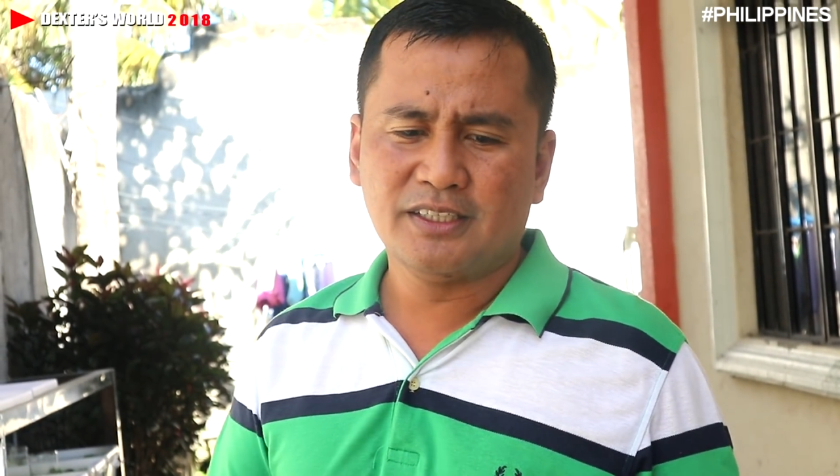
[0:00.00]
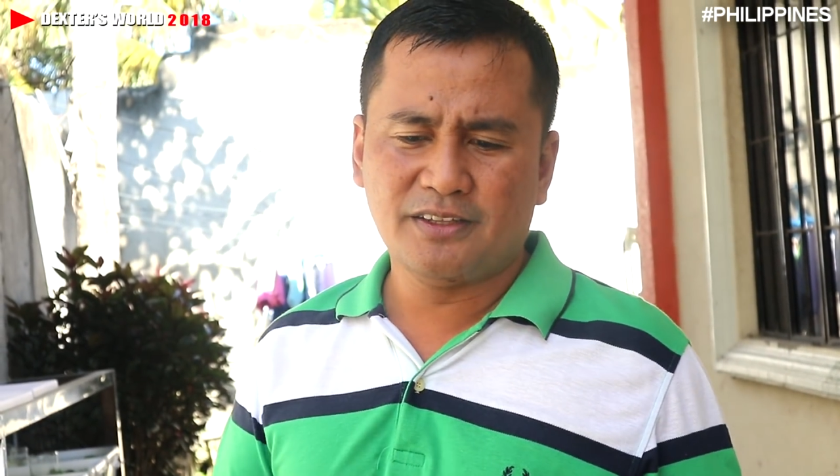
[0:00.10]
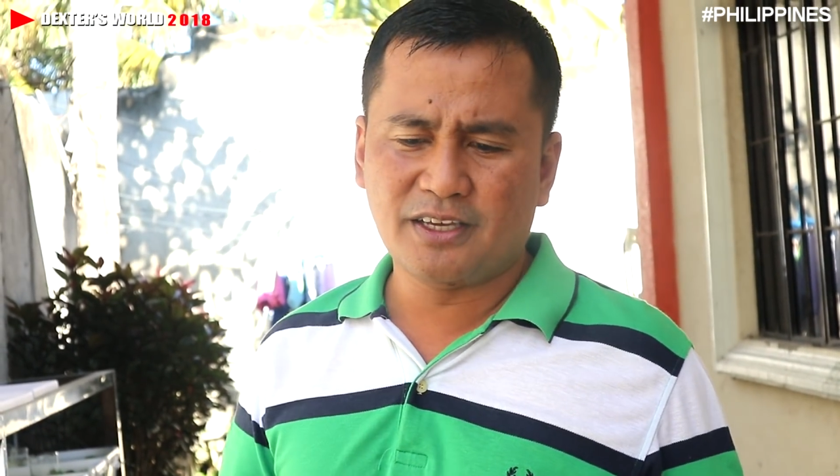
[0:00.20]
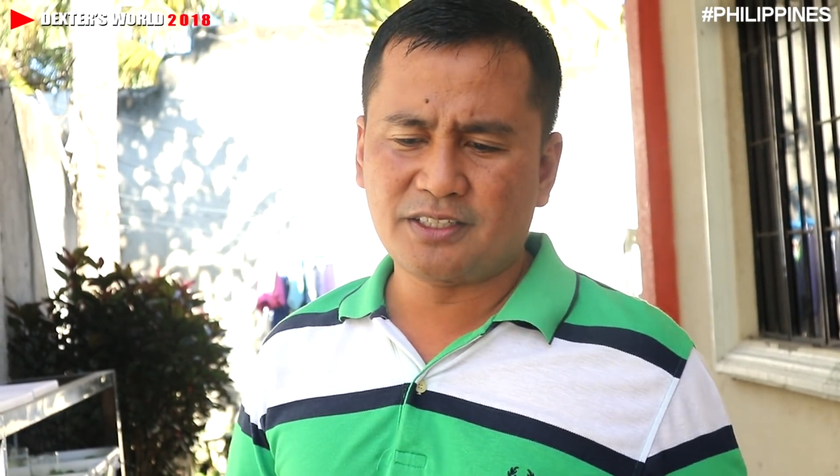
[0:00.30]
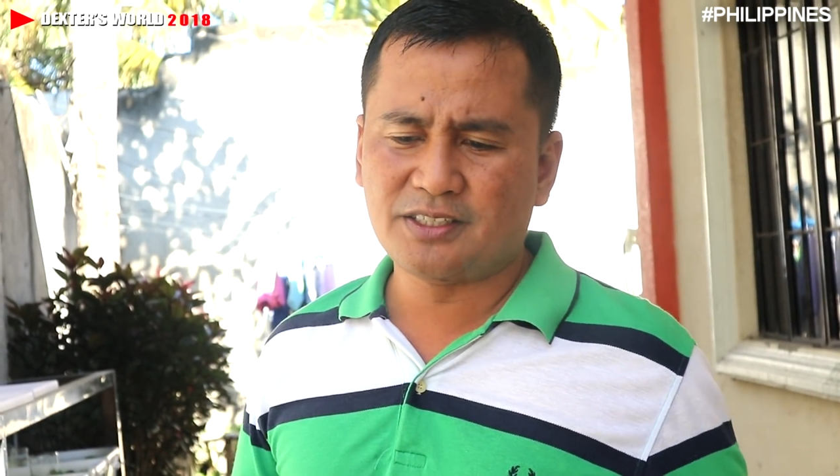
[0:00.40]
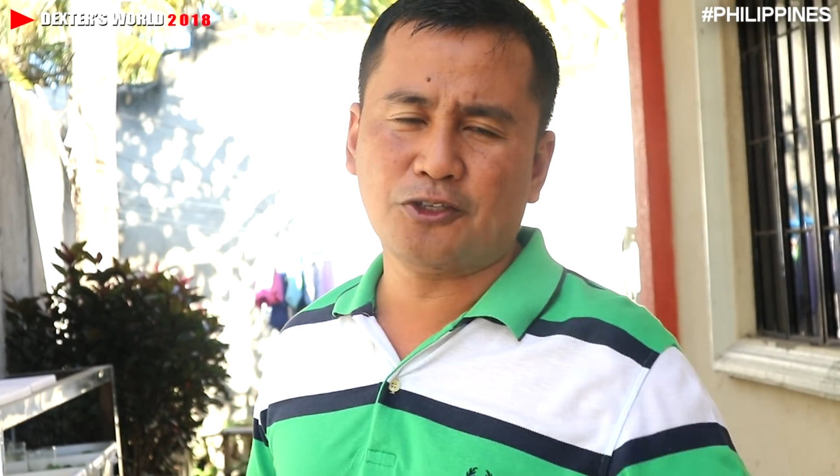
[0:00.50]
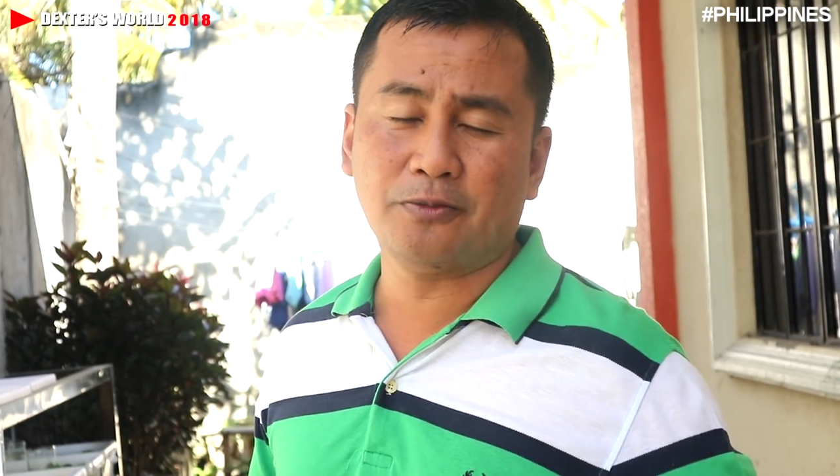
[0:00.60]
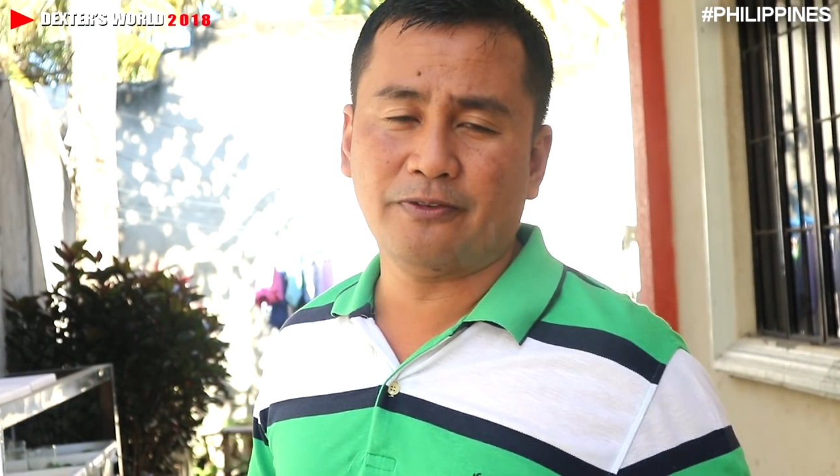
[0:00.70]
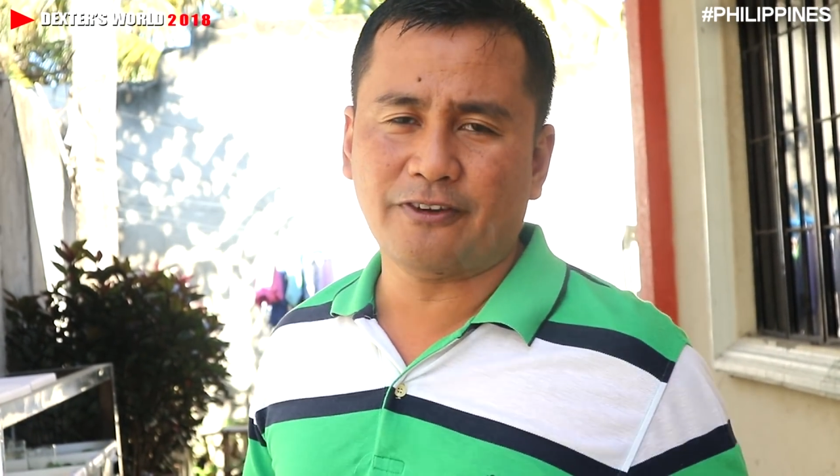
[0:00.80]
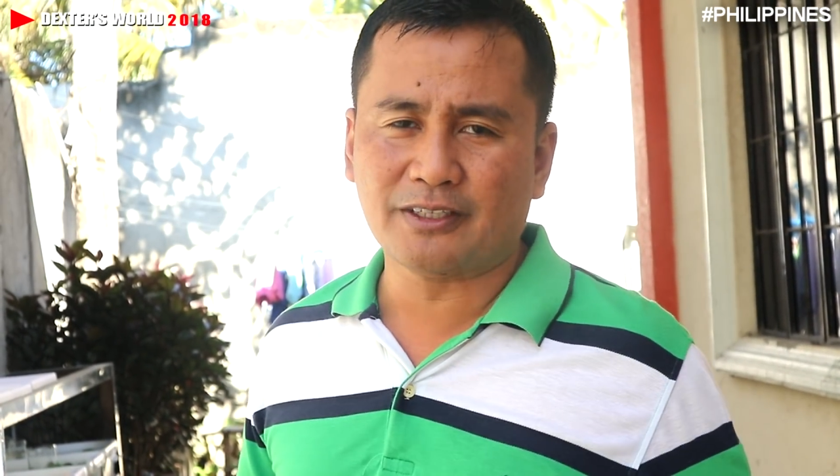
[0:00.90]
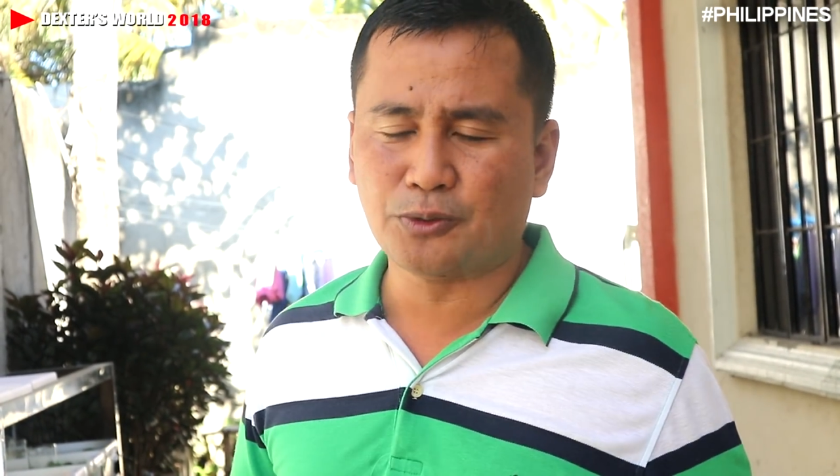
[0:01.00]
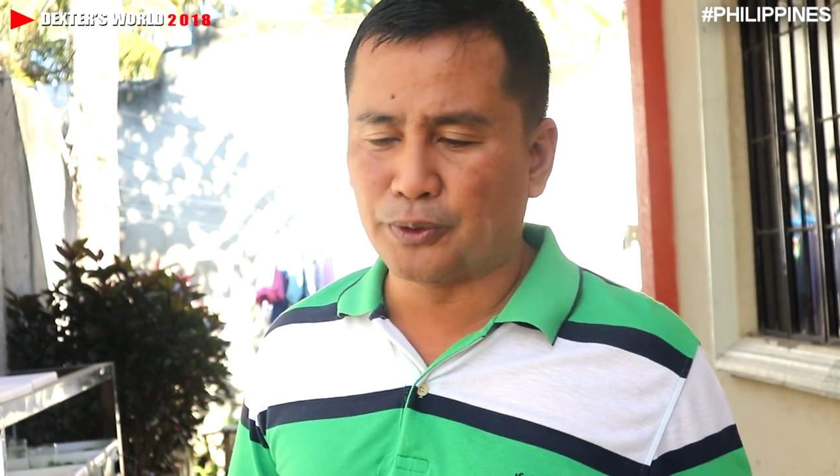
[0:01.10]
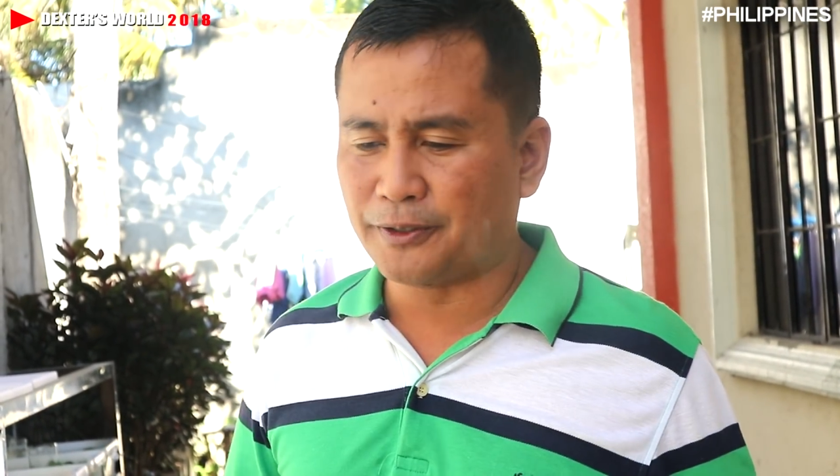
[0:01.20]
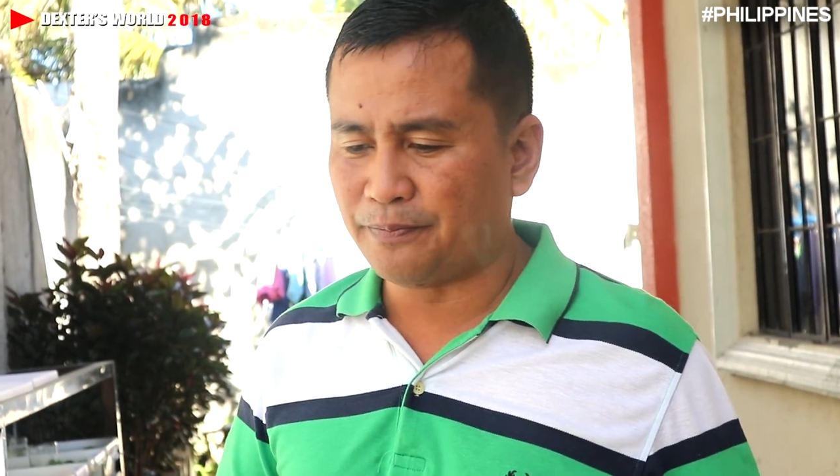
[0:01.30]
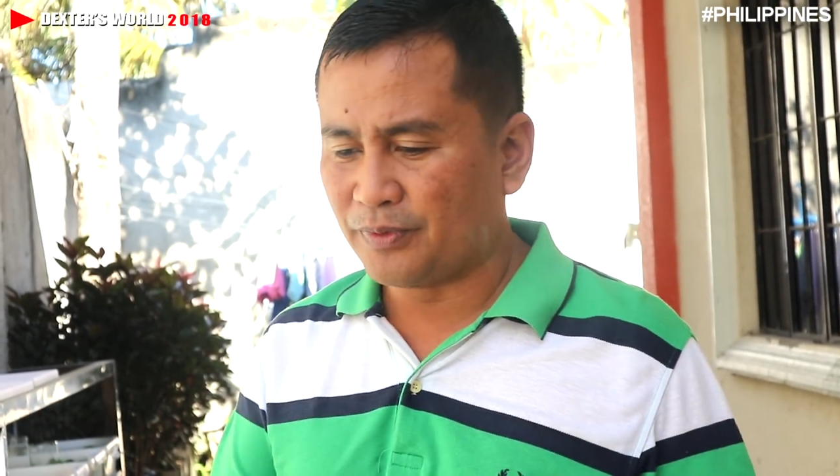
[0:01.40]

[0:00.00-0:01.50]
this tubifex worm.